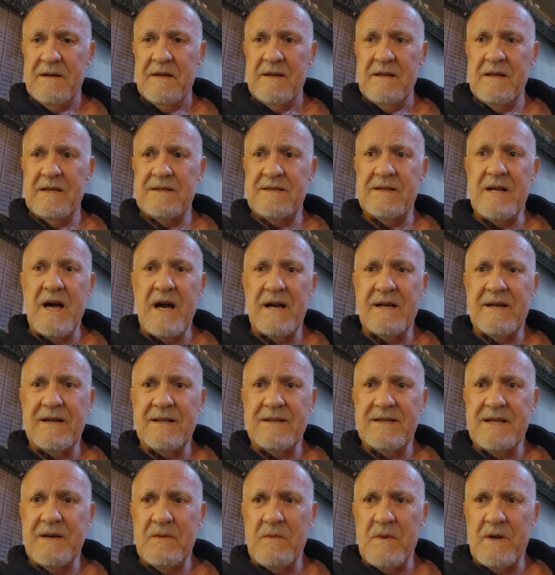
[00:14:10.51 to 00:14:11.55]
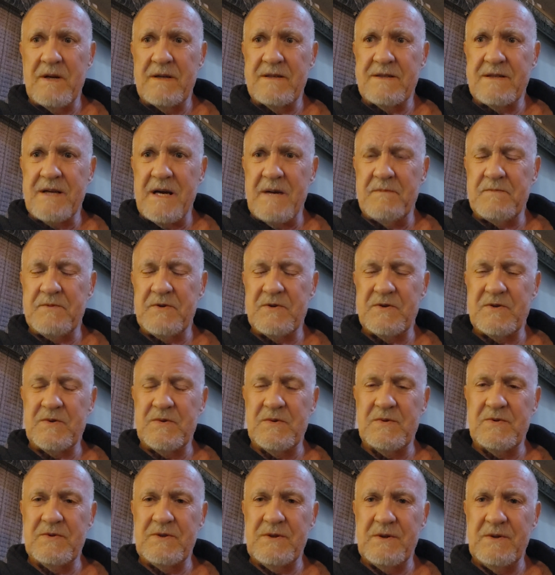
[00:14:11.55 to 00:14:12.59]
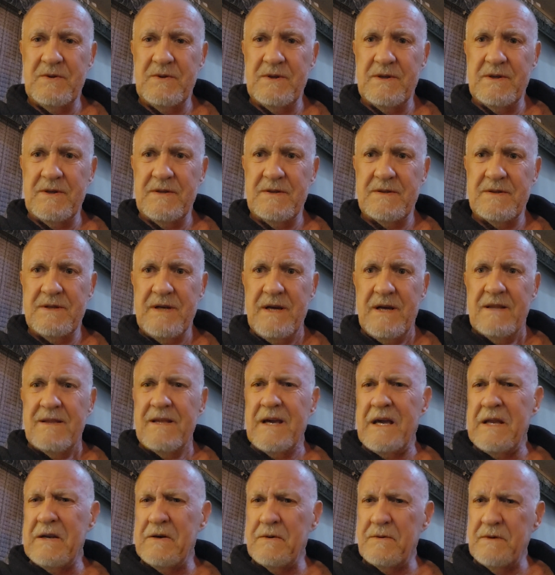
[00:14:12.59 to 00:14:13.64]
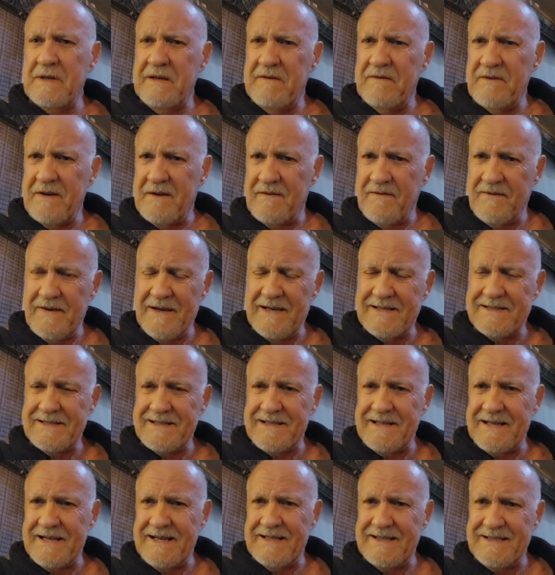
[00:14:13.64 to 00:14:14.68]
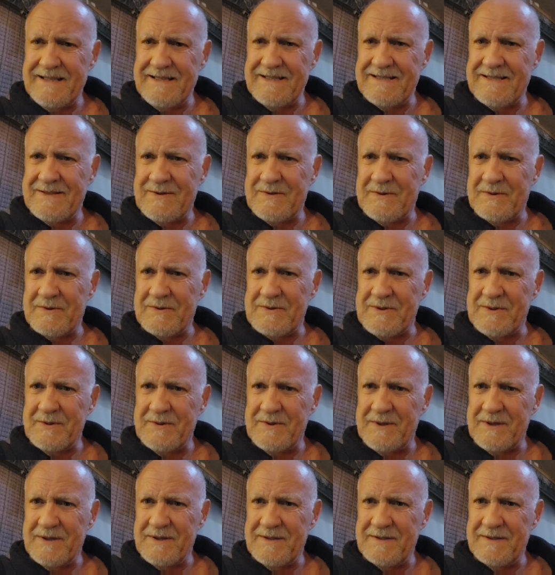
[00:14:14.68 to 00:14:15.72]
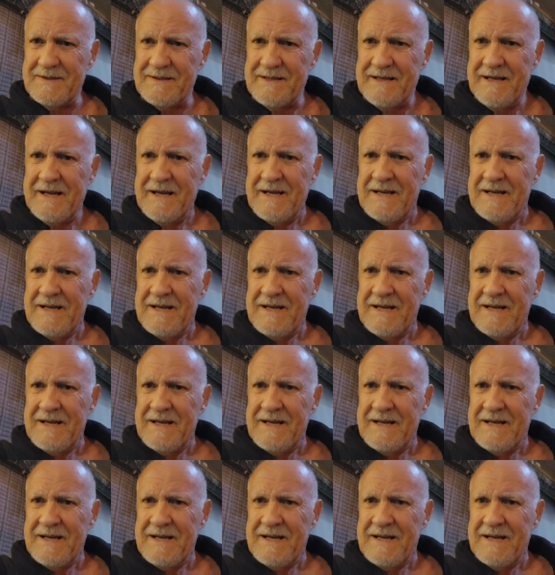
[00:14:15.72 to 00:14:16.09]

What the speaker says: It's not because they want to stop the school shootings. They don't even investigate these school shootings.